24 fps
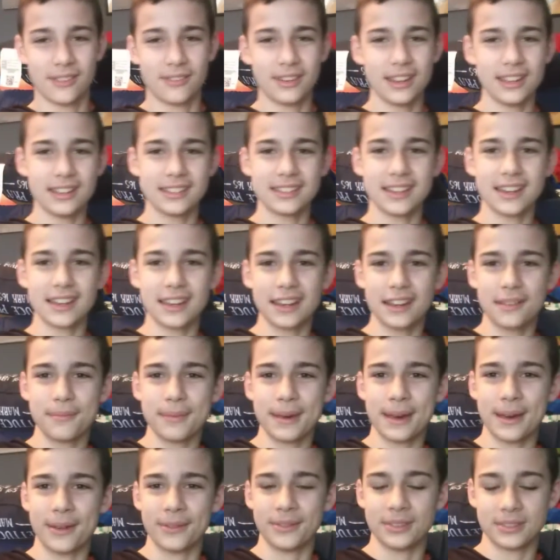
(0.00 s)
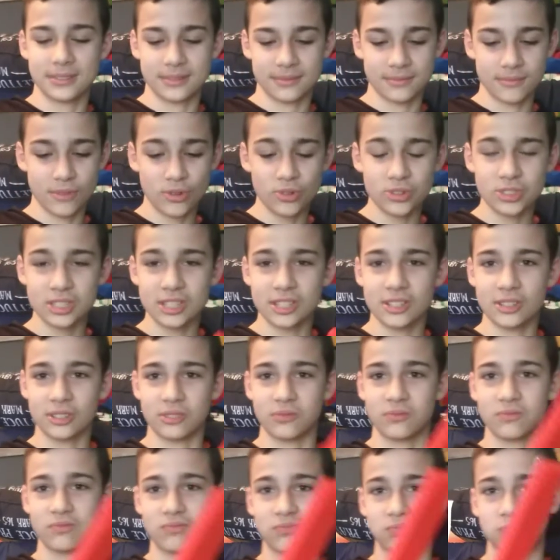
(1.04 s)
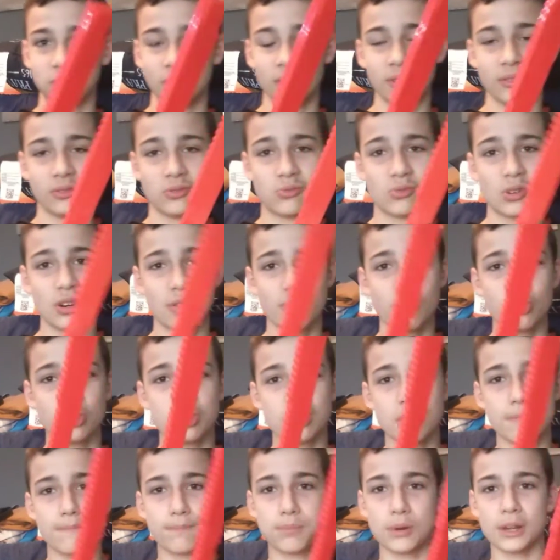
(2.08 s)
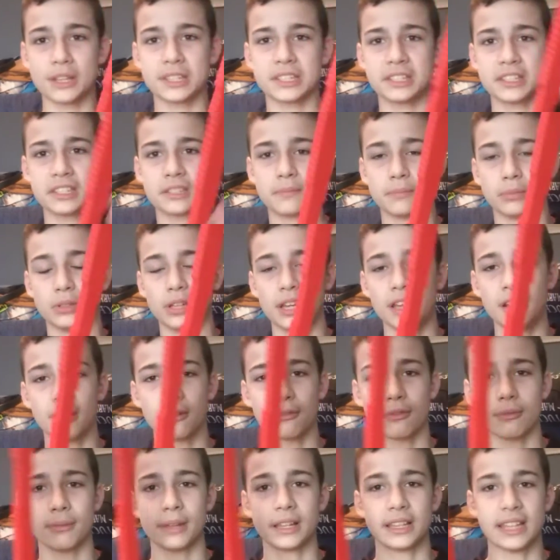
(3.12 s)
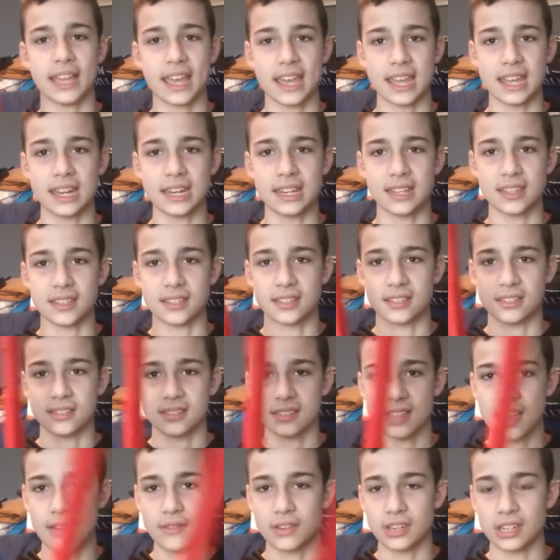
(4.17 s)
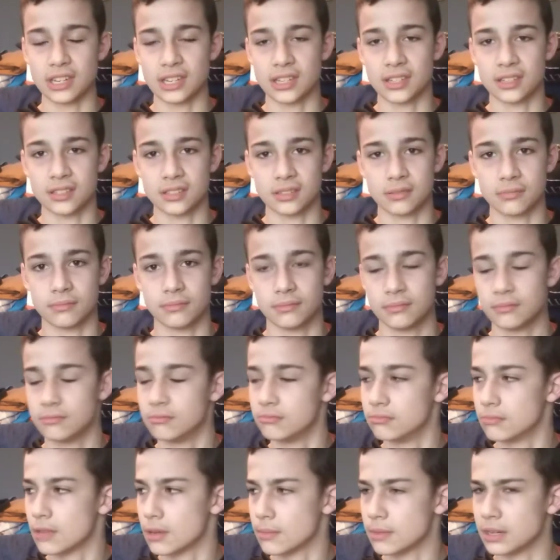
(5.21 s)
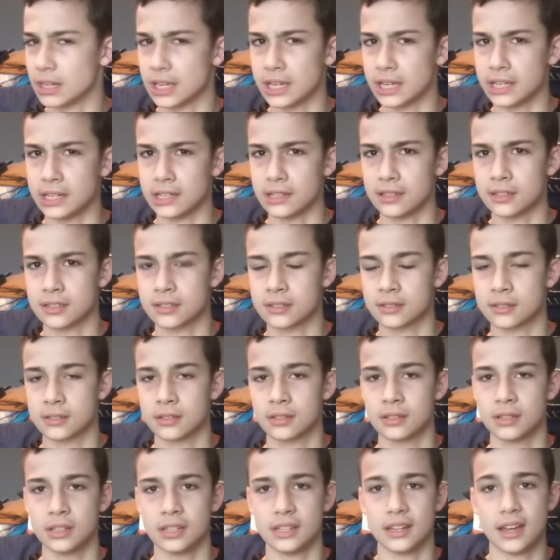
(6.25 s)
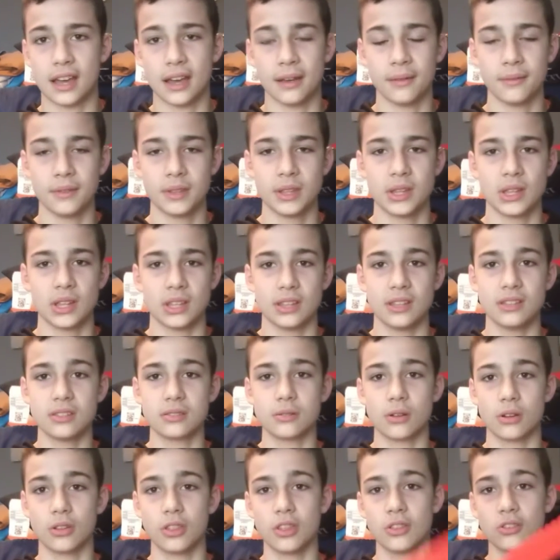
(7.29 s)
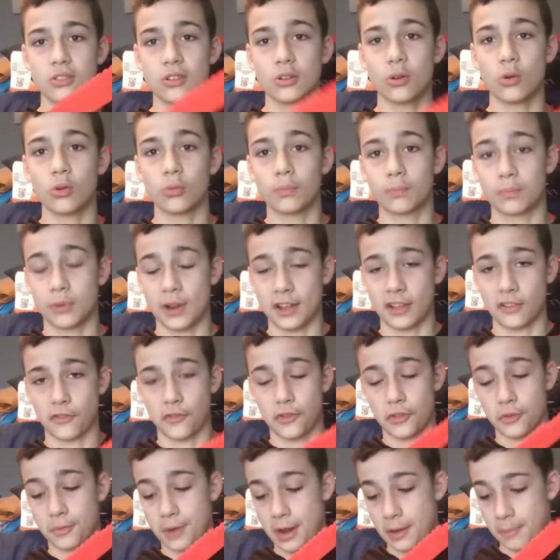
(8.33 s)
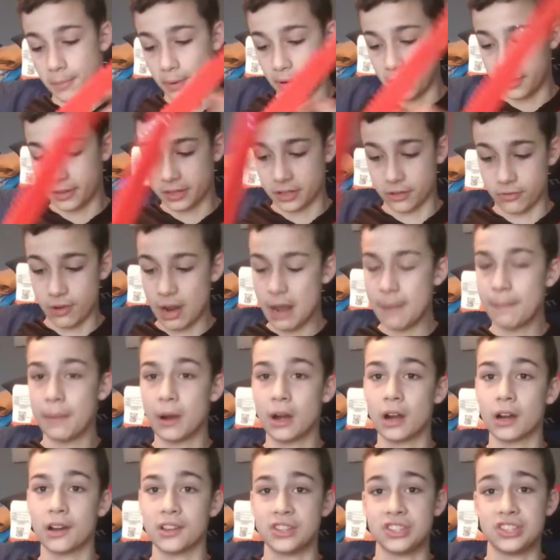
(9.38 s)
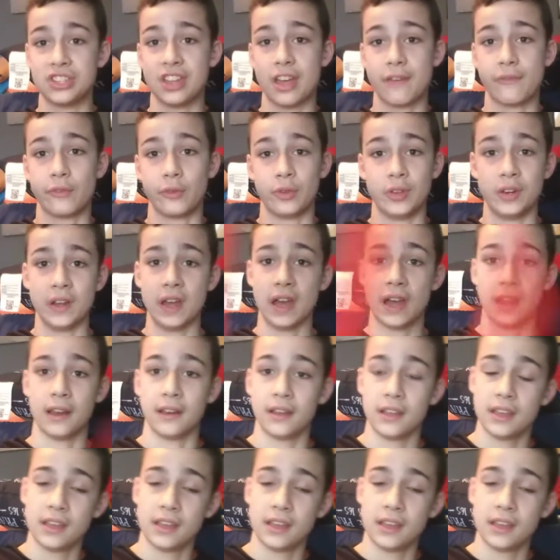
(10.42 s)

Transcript: What are you talking about? This most of the most of the bricks in this blade are from like the 80s and 70s, maybe 90s. Nah, these are these are old bricks for the red part. The gray part is definitely not.